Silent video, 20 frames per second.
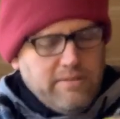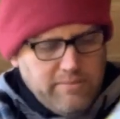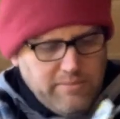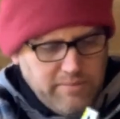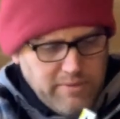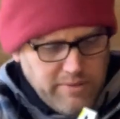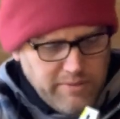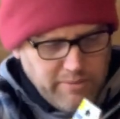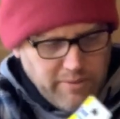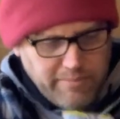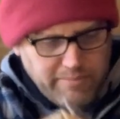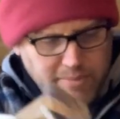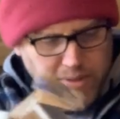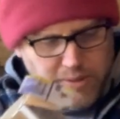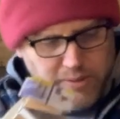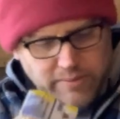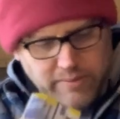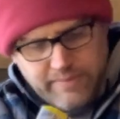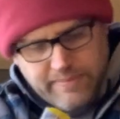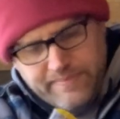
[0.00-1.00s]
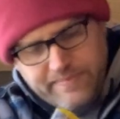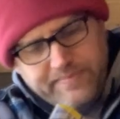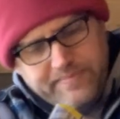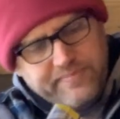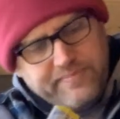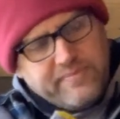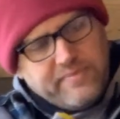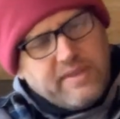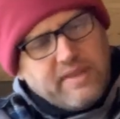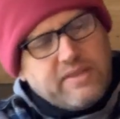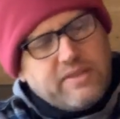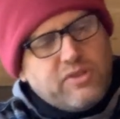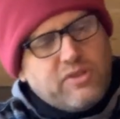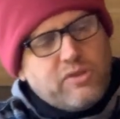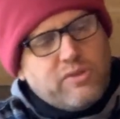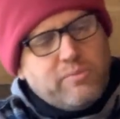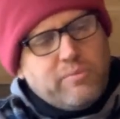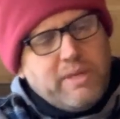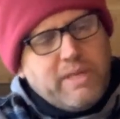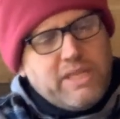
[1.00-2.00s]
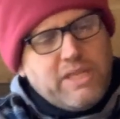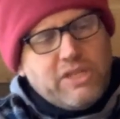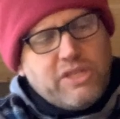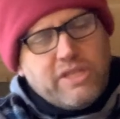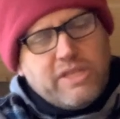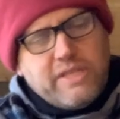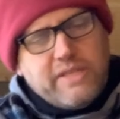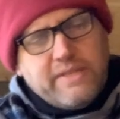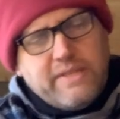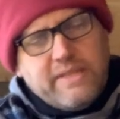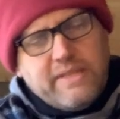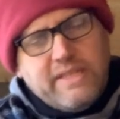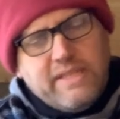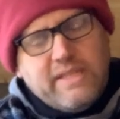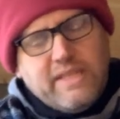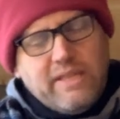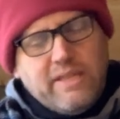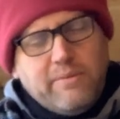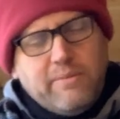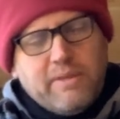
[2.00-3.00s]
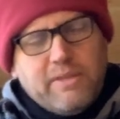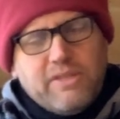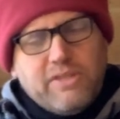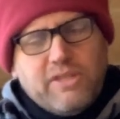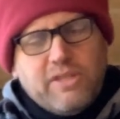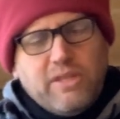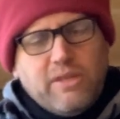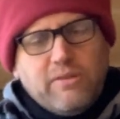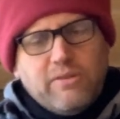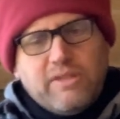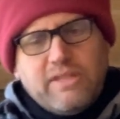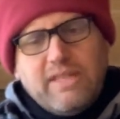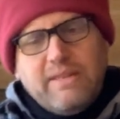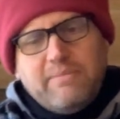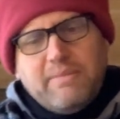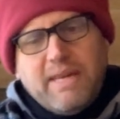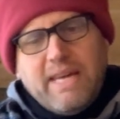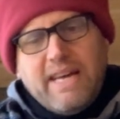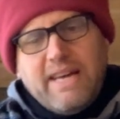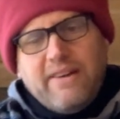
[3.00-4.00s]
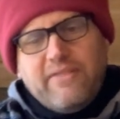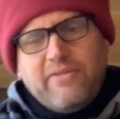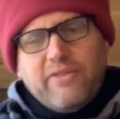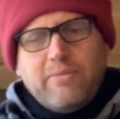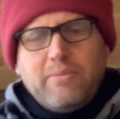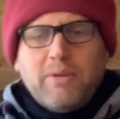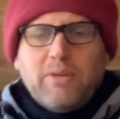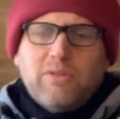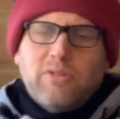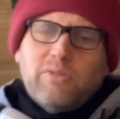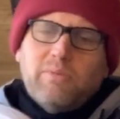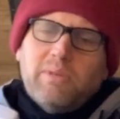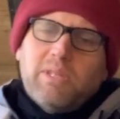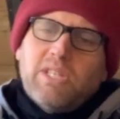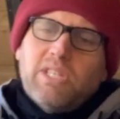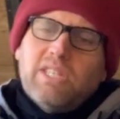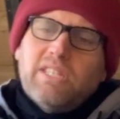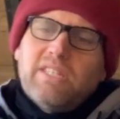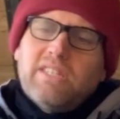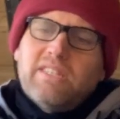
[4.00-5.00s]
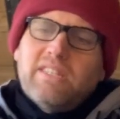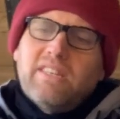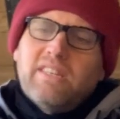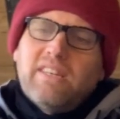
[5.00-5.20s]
with a remote switch. These other ones don't seem to have remote switches.